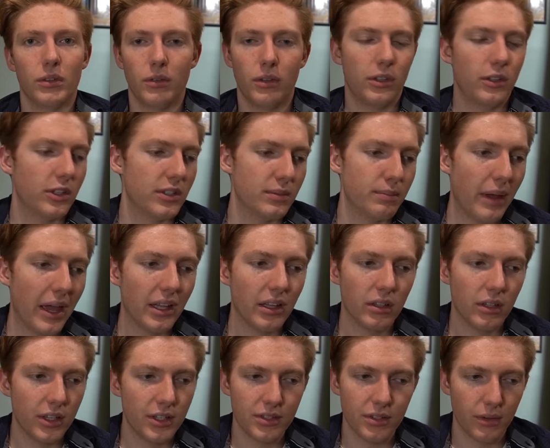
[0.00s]
because Ben
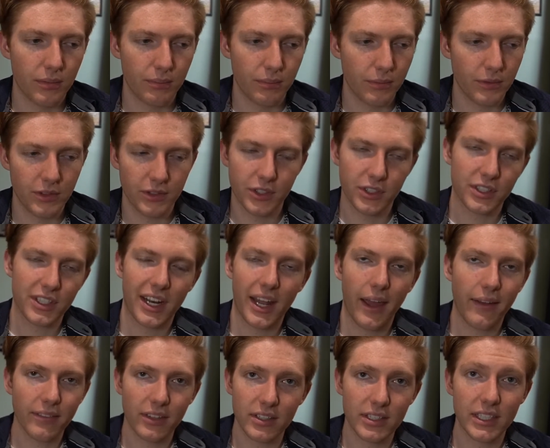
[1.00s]
is just going to
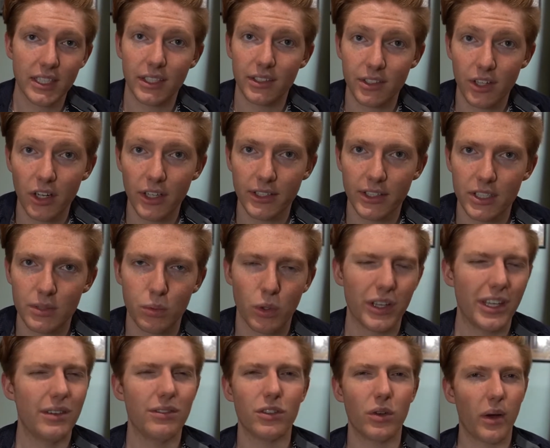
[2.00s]
have to dink and dunk at this
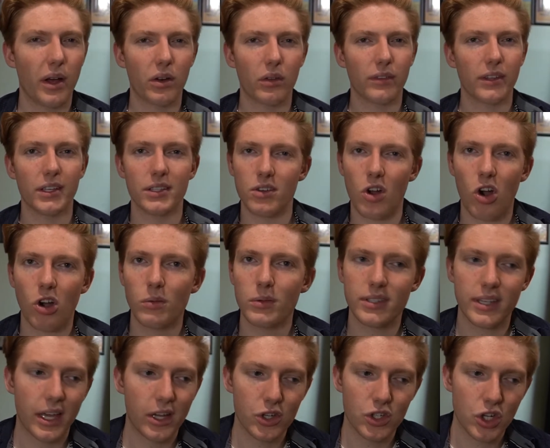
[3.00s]
point, even though I don't think his arm
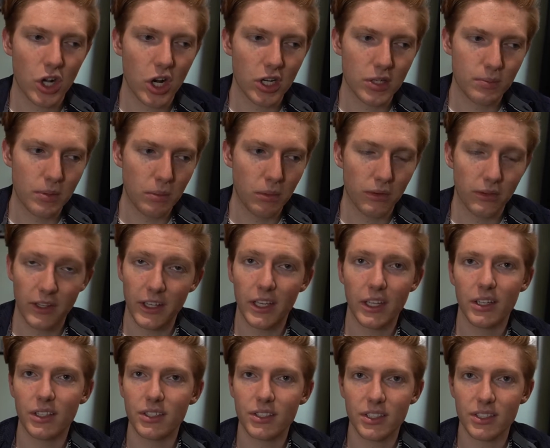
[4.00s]
is as shot as people think
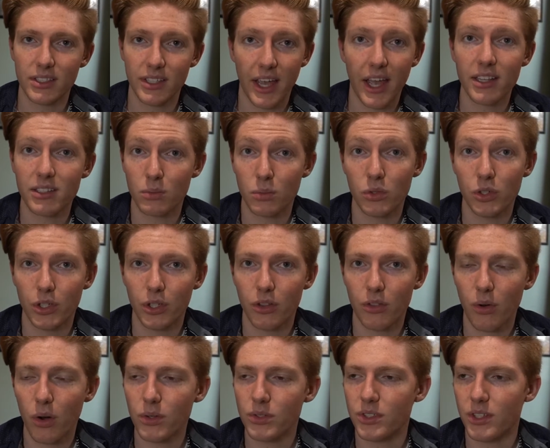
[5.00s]
it is, because he had some really good
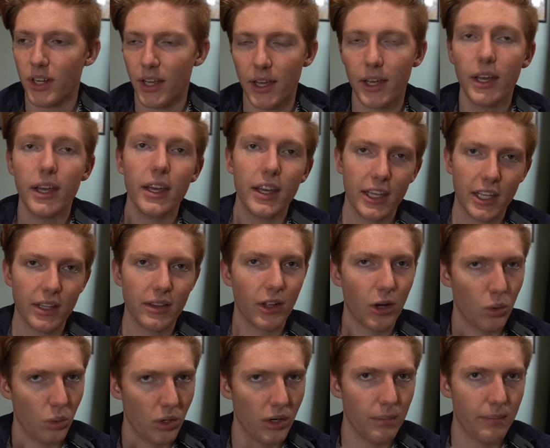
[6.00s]
throws today.
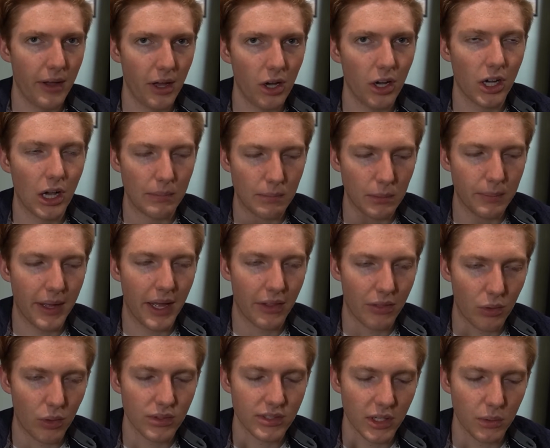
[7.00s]
There were a couple bad
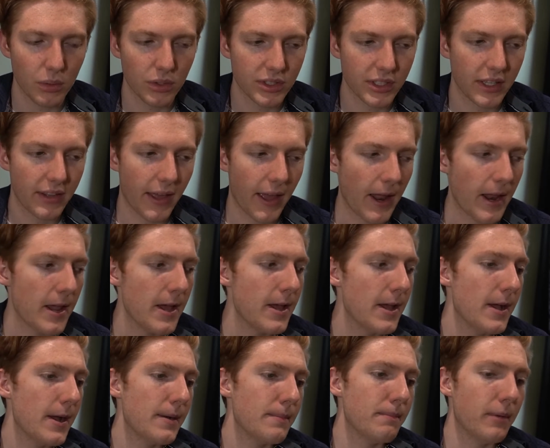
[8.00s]
throws, I will say that,
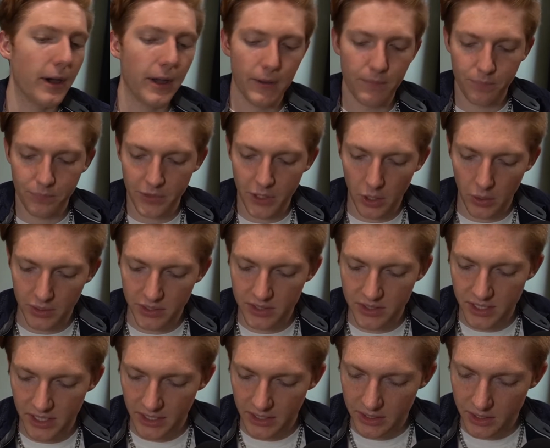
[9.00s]
but he's
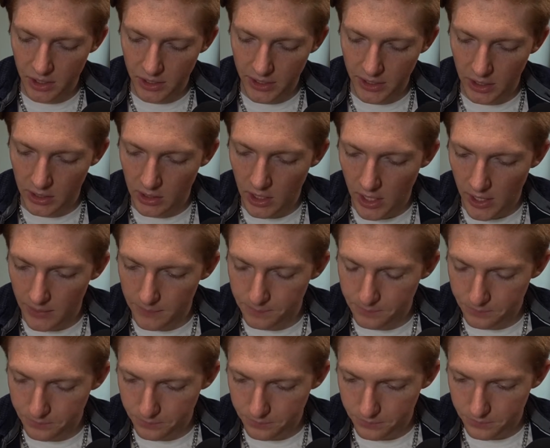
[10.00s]
dink and dunking a lot.
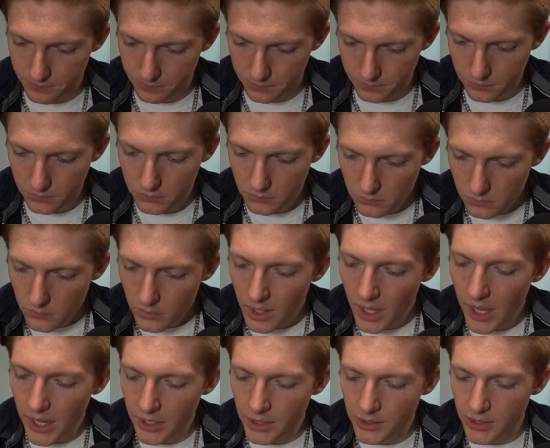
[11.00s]

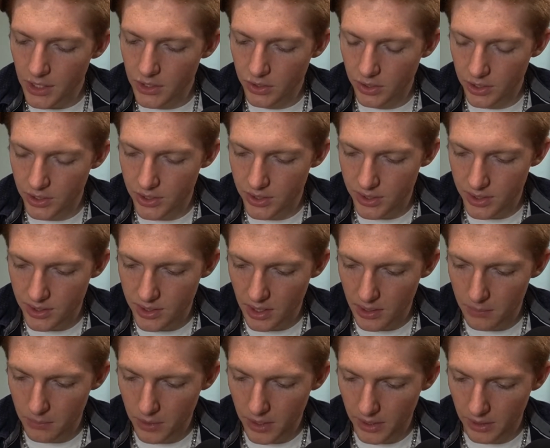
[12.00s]
Hey, congratulations to
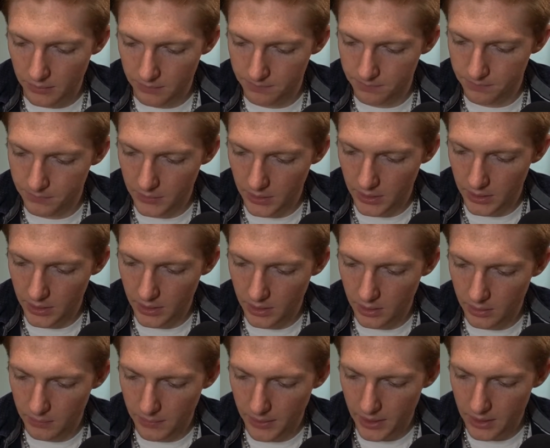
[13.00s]
Tom Brady. He
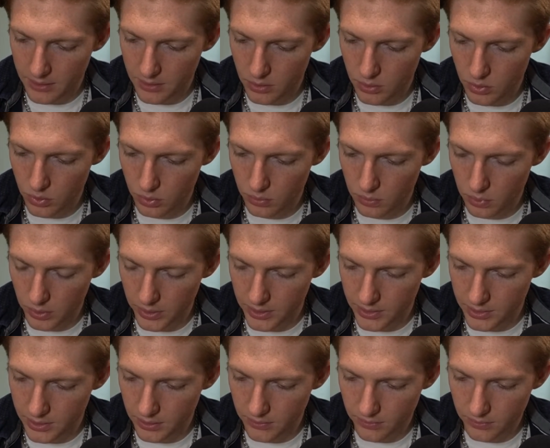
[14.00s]
passed Drew
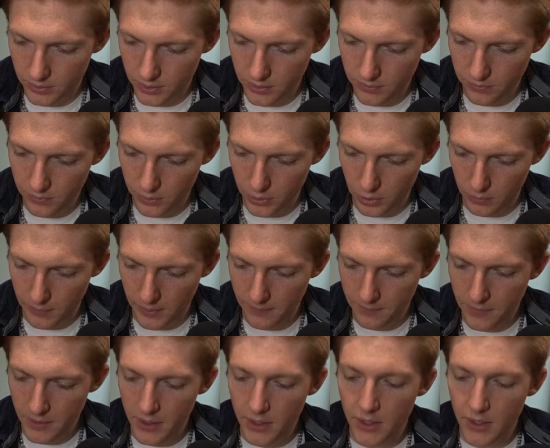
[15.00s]
Brees. Good for you, man.